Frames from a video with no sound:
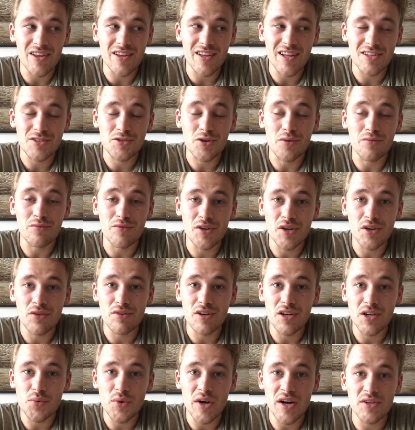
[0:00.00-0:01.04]
That's gone really,
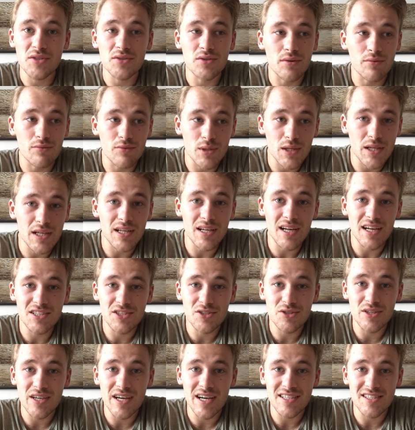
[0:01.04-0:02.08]
really well. So I'm really glad
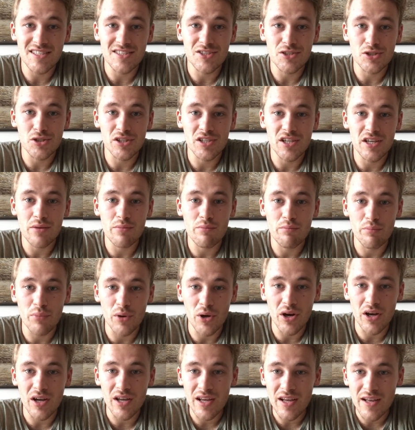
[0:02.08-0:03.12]
you guys enjoyed it.
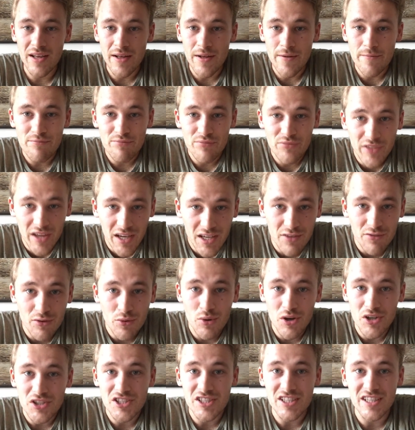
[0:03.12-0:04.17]
But thank you for
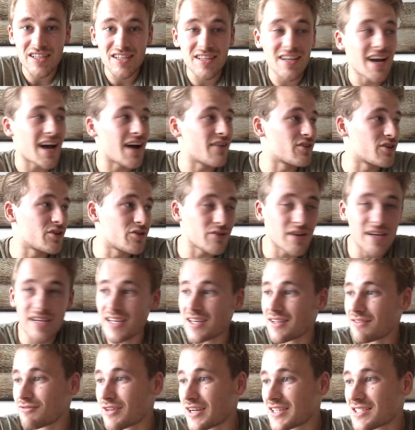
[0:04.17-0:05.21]
watching. Have a great
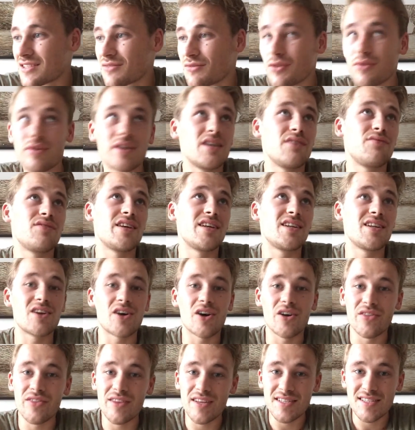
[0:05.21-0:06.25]
rest of your evening
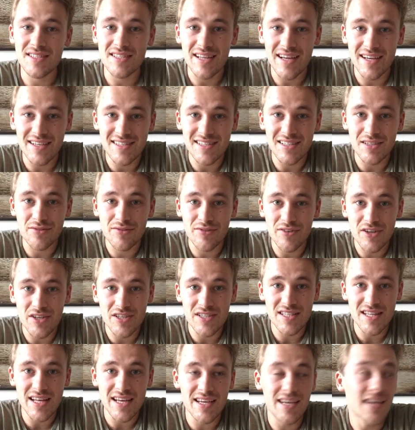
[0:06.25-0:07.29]
on this nice little
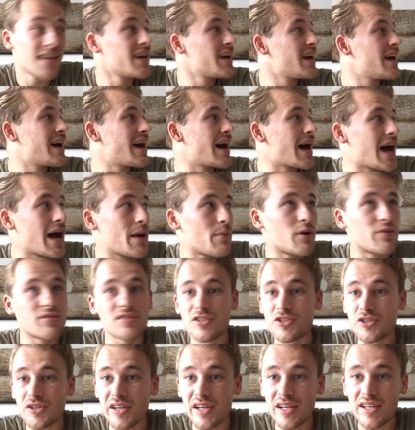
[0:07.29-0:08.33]
Thursday. I'm off to
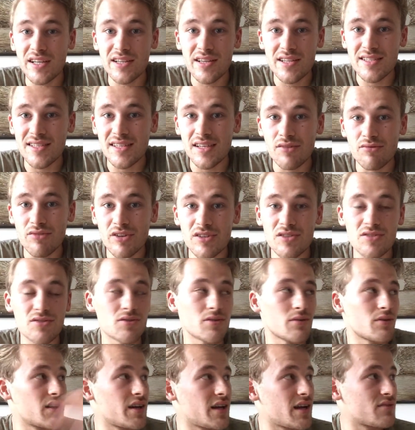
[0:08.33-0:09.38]
training this evening,
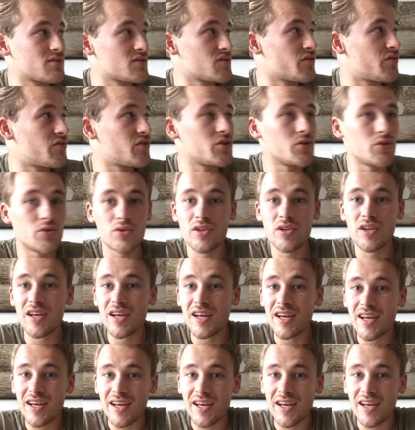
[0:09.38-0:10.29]
so I'm going to have some food,